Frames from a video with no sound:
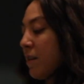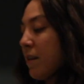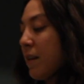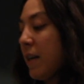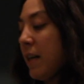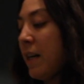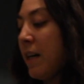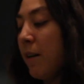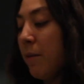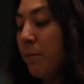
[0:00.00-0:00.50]

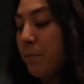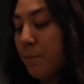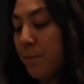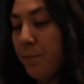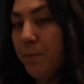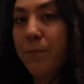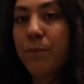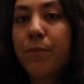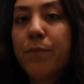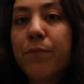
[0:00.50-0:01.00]
And
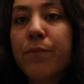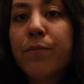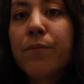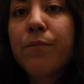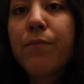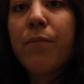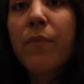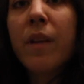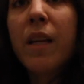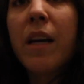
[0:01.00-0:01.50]

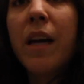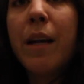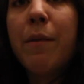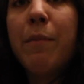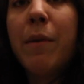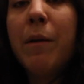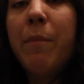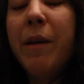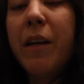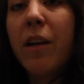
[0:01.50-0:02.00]

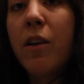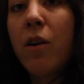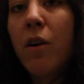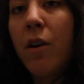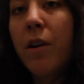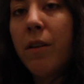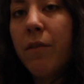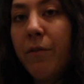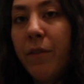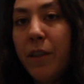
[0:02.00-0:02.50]
maybe a
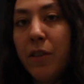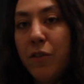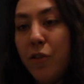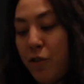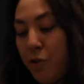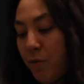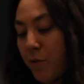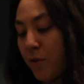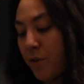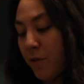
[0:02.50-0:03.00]
con of this
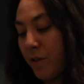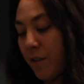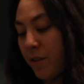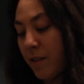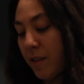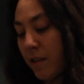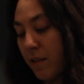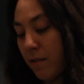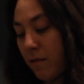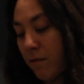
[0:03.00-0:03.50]
juicer is
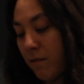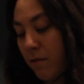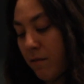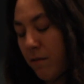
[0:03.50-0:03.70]
that